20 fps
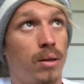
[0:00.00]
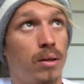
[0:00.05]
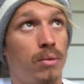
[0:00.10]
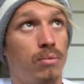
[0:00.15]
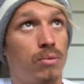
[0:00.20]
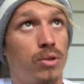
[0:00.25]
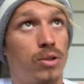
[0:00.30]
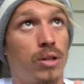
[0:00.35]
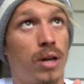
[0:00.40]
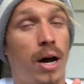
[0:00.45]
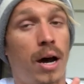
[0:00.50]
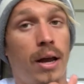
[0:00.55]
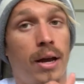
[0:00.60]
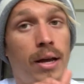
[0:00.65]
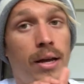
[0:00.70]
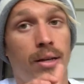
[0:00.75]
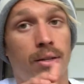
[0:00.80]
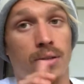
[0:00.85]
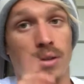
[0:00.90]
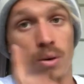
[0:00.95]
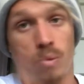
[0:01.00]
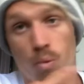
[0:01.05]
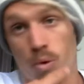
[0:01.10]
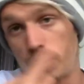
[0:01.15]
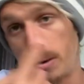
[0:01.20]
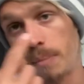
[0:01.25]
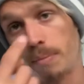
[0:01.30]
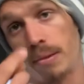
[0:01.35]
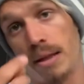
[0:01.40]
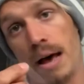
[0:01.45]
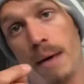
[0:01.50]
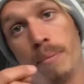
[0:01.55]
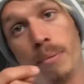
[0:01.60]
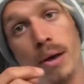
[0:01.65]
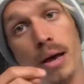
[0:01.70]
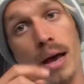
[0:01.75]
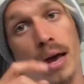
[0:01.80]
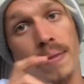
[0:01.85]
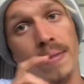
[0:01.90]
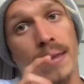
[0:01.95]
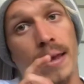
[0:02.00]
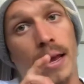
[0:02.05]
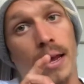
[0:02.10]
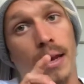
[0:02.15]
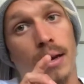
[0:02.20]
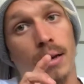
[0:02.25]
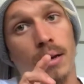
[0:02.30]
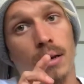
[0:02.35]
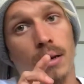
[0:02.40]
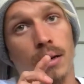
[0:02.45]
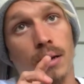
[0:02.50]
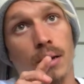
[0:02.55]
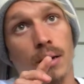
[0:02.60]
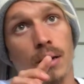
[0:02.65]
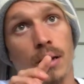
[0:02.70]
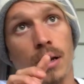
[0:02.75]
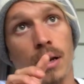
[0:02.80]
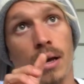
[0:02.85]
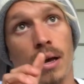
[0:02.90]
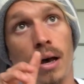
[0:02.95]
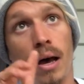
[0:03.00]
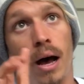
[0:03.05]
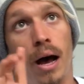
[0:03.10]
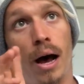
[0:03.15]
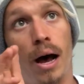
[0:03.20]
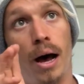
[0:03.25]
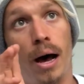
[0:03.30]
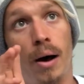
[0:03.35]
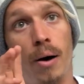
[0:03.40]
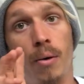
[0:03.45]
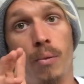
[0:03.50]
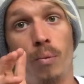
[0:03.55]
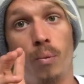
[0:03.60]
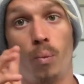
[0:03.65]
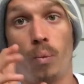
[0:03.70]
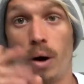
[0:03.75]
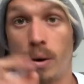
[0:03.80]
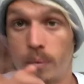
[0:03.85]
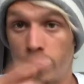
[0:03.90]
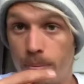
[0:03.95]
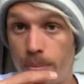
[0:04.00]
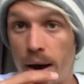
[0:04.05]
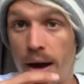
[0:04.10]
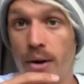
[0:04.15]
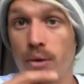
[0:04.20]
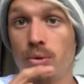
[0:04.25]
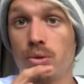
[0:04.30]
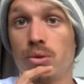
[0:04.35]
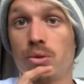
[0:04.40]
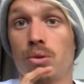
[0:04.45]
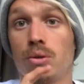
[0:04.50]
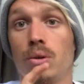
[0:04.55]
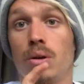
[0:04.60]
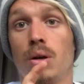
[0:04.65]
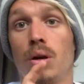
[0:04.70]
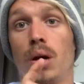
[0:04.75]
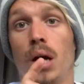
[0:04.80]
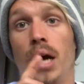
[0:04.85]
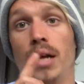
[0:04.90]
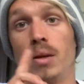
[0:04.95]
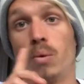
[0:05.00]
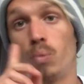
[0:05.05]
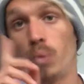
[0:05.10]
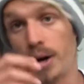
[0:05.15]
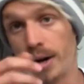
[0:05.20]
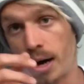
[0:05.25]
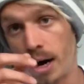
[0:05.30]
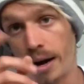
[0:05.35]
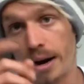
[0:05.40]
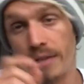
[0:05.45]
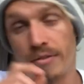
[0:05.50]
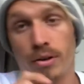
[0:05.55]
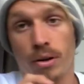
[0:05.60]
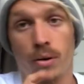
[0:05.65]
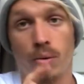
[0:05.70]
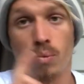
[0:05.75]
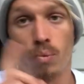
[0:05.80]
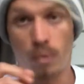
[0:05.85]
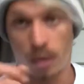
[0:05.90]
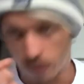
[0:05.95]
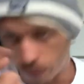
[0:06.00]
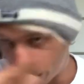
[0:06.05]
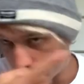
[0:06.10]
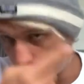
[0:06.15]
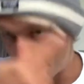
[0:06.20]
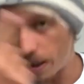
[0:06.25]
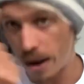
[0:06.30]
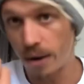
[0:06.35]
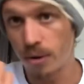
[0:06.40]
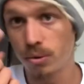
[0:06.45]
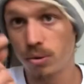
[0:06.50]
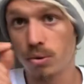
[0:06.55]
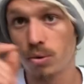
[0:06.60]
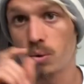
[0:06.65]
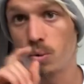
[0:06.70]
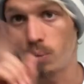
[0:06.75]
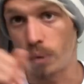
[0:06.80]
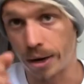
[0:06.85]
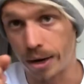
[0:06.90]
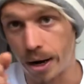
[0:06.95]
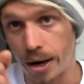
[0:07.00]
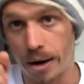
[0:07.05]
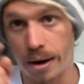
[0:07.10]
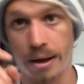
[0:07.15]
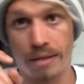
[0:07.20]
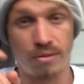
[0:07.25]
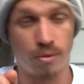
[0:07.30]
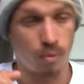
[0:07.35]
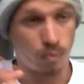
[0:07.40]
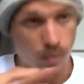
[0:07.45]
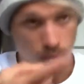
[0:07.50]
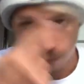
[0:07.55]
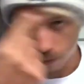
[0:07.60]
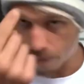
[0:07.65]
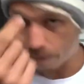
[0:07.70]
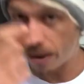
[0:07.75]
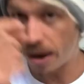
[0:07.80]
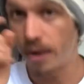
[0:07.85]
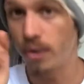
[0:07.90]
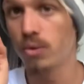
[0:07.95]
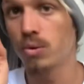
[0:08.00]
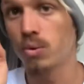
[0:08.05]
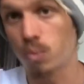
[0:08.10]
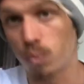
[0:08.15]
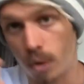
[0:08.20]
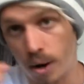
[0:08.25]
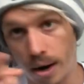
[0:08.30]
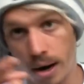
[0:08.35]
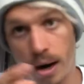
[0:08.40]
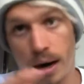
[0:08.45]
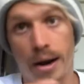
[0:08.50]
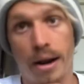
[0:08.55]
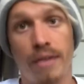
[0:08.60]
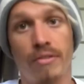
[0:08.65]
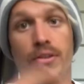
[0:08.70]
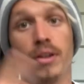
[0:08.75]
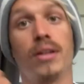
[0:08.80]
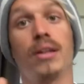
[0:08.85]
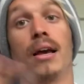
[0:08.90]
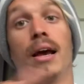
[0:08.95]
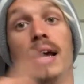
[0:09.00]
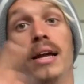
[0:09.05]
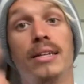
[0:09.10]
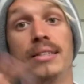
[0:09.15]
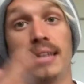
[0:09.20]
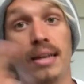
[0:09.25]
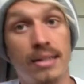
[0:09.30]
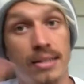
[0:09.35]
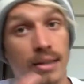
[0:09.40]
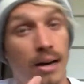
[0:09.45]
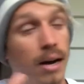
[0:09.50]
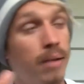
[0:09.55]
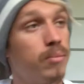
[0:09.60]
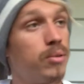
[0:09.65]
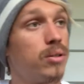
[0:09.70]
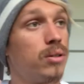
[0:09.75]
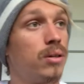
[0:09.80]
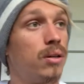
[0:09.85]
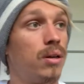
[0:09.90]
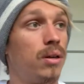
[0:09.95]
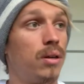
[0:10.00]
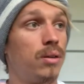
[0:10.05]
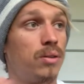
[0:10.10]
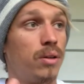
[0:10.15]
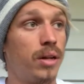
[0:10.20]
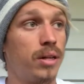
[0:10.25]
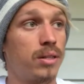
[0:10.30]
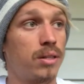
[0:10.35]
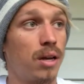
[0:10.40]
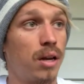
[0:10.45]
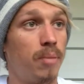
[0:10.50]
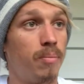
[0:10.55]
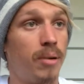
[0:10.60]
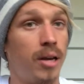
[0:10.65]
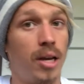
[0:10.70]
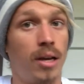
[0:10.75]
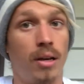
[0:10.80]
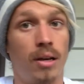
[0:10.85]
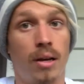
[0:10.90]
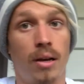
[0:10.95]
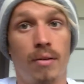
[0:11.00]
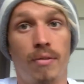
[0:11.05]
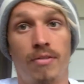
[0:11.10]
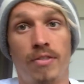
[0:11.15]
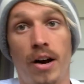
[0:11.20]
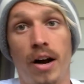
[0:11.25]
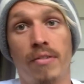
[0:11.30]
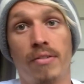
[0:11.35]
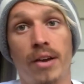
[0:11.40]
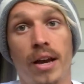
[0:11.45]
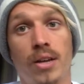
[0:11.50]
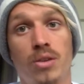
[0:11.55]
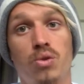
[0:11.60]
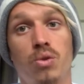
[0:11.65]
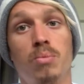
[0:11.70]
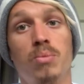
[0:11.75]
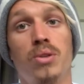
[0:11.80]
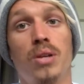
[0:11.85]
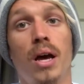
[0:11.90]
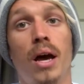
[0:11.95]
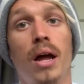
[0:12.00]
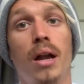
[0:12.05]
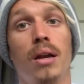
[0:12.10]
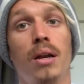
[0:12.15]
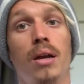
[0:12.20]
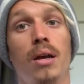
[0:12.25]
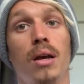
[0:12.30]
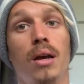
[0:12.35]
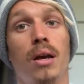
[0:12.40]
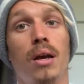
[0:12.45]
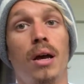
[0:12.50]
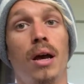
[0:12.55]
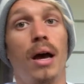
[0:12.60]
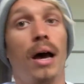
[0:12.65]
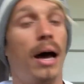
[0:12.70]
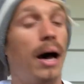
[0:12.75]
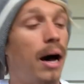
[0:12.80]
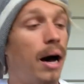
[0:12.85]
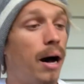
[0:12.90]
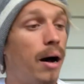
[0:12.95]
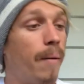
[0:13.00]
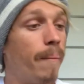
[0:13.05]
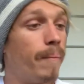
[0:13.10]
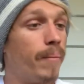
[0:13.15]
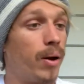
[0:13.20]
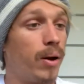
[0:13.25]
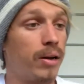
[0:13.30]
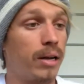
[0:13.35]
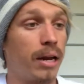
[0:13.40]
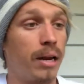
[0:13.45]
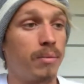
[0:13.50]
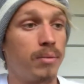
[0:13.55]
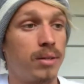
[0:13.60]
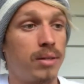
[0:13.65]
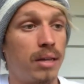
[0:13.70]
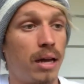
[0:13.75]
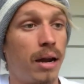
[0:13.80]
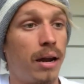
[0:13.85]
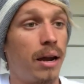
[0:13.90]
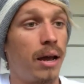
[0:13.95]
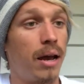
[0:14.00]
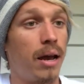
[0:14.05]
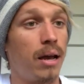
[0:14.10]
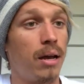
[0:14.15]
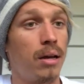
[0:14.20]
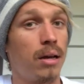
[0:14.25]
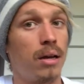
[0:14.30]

start as a warm-up lap, and then 1 with paddles, and then one hard effort. One with paddles, one hard effort. One with paddles, one hard effort. 10 times. So that's going to be a 5K swim set. I'll get up to Saturday,